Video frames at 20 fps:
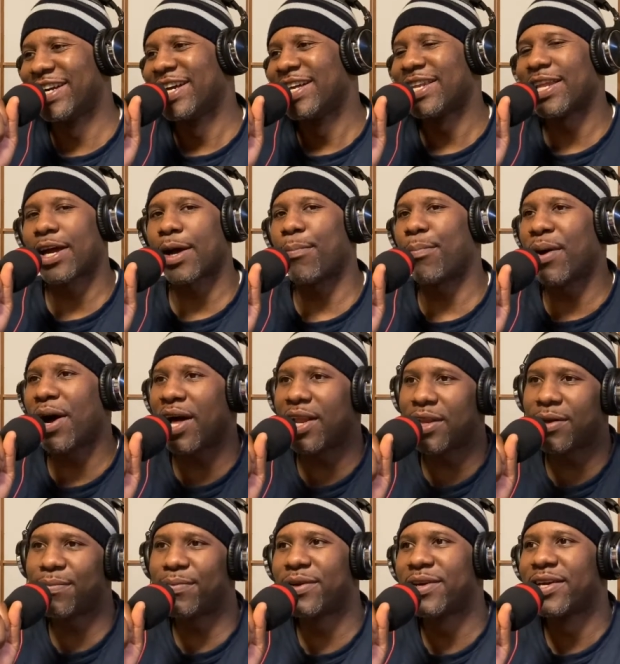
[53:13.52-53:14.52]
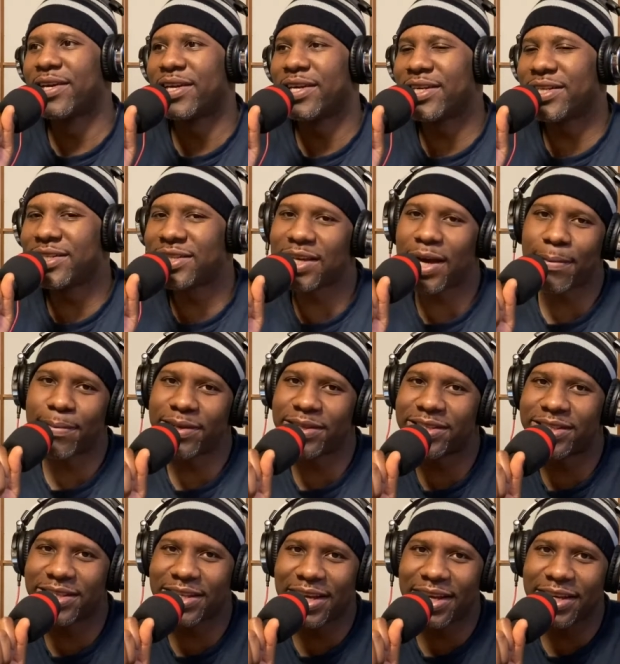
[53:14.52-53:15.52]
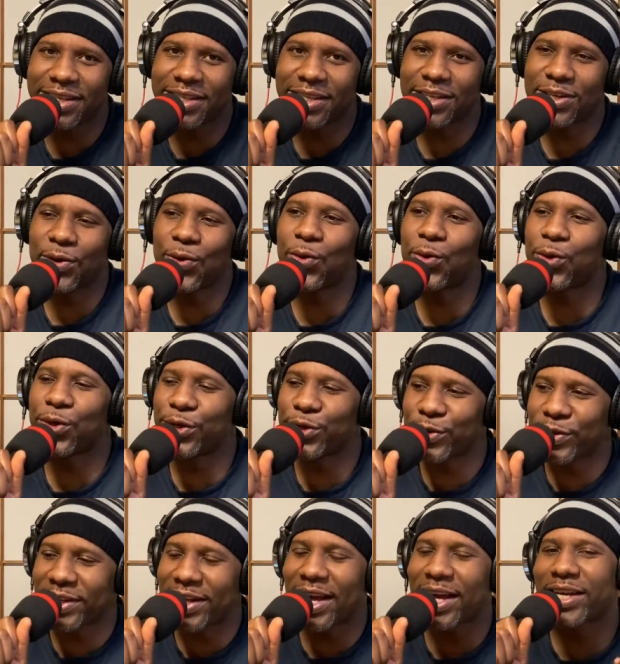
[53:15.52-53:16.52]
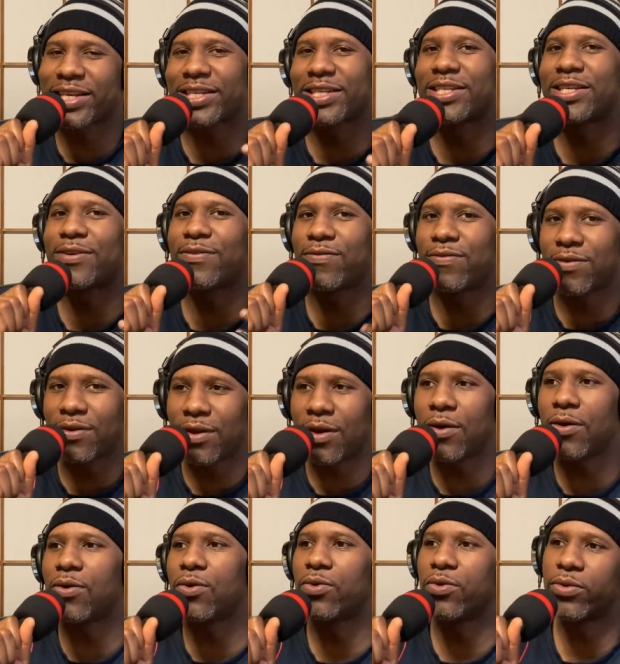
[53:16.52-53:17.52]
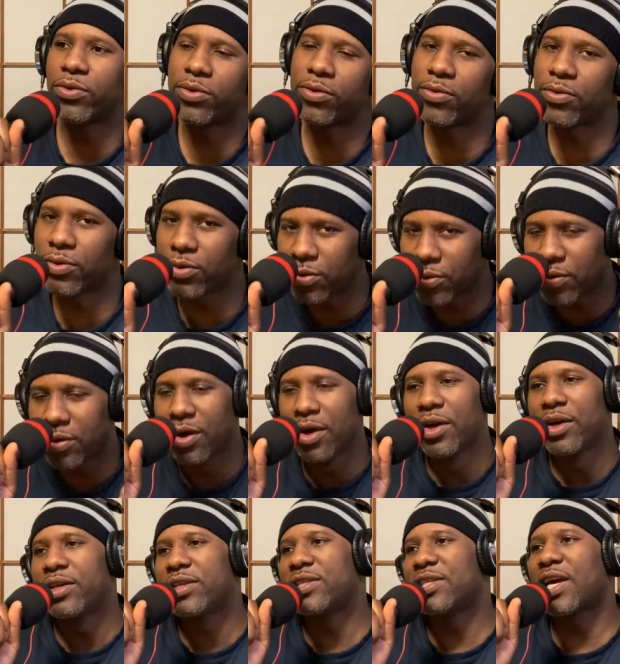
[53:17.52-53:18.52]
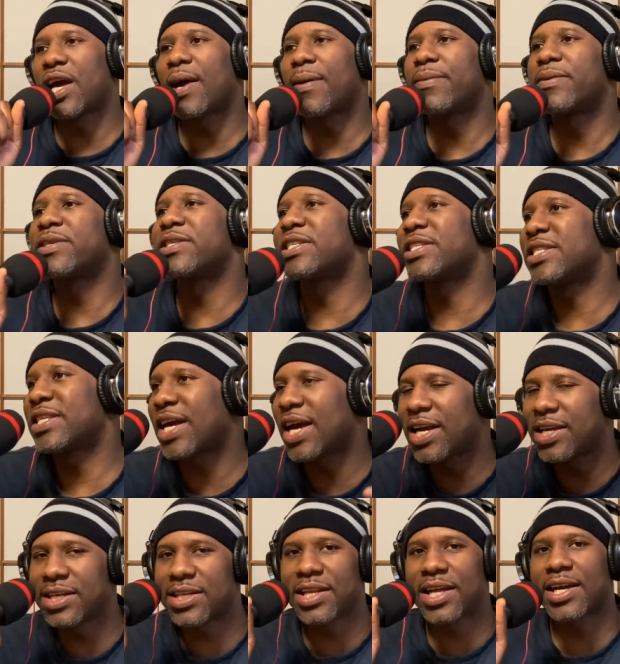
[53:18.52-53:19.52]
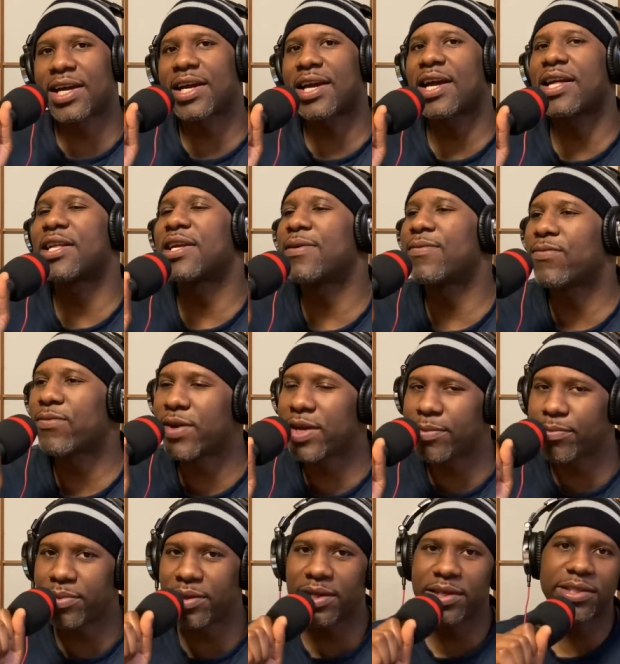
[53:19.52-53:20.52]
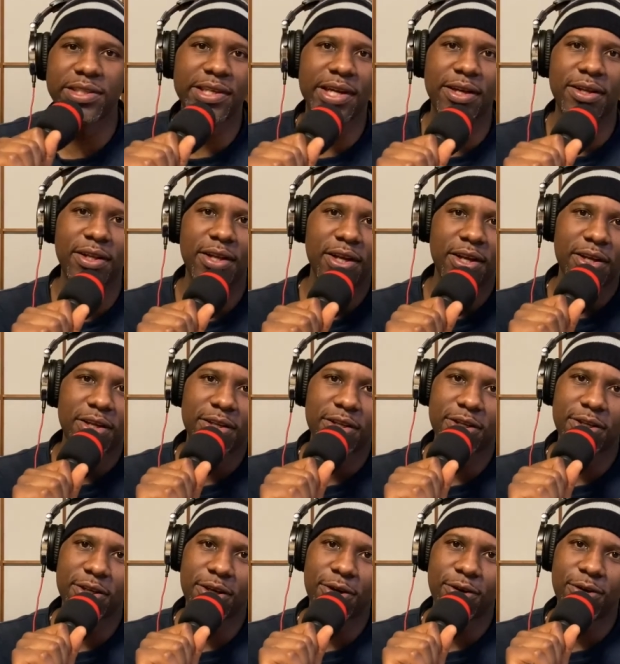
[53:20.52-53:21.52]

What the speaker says: Like a polyp in Japanese society, or you can actually flow through Japanese society like a goddamn red blood cell, I